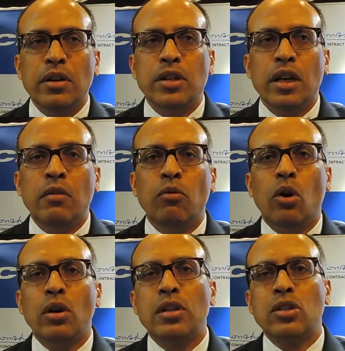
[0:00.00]
which
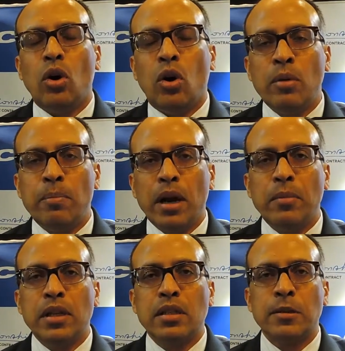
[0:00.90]
involves
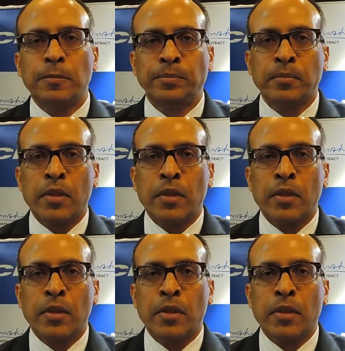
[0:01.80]
on-premise,